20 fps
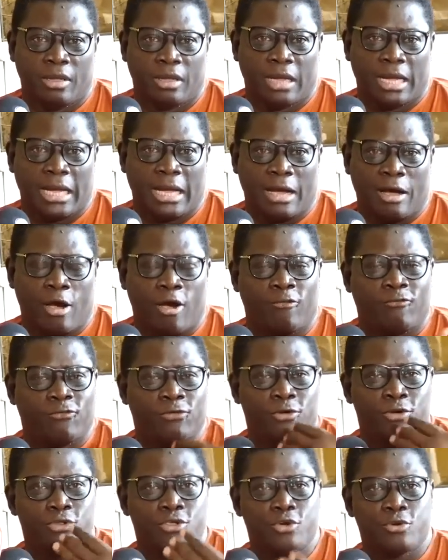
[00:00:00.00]

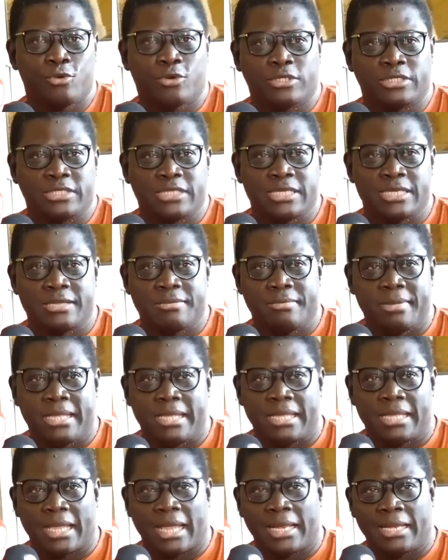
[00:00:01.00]
Often you would see
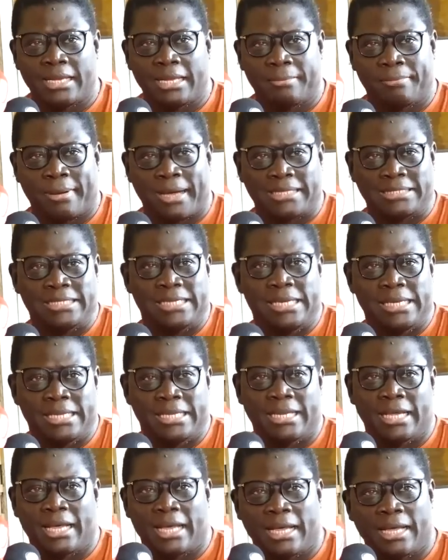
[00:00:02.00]
me and the party
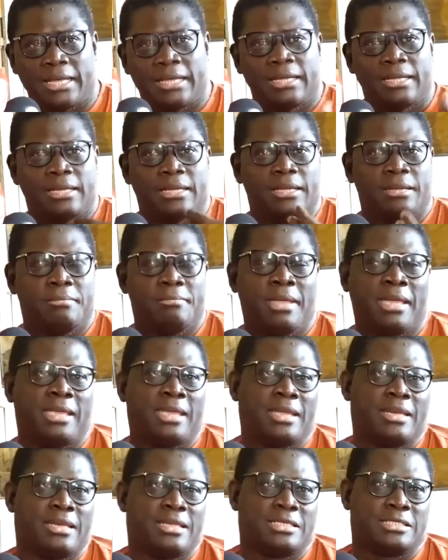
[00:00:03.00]
leader
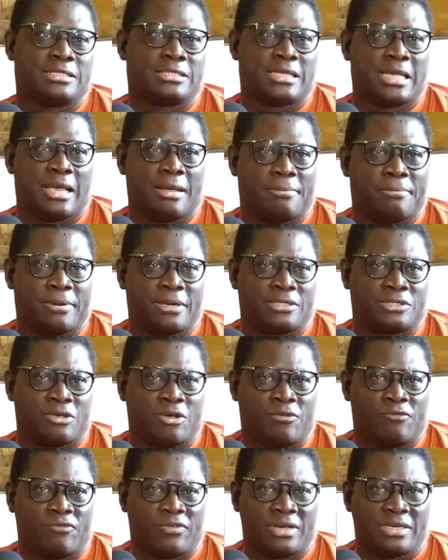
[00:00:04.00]
making these press
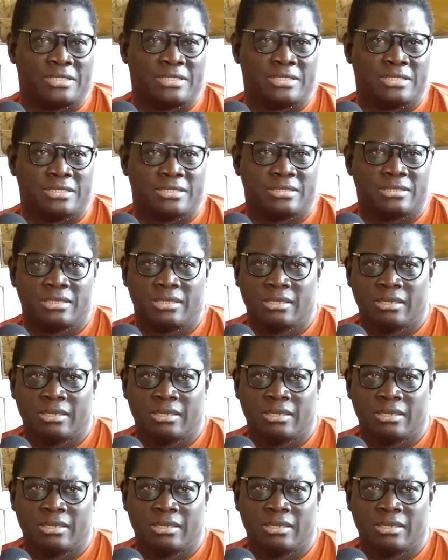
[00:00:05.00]
conferences.